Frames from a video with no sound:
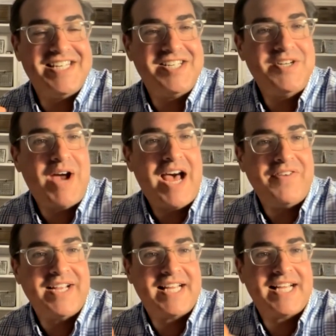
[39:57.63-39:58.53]
do you
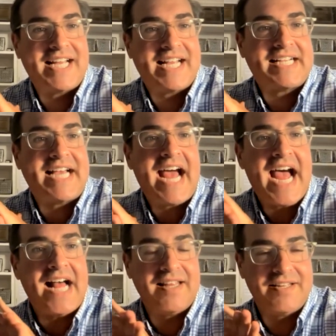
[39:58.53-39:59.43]
have a
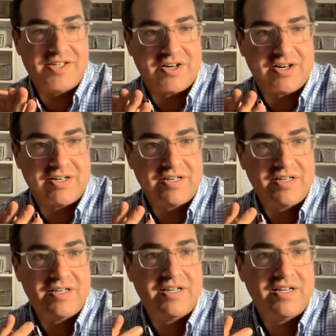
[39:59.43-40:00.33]
calendar
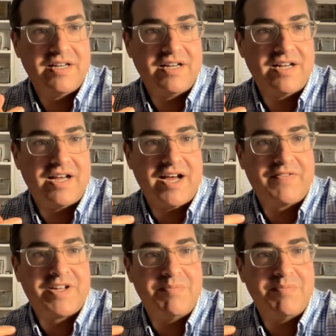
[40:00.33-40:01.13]
of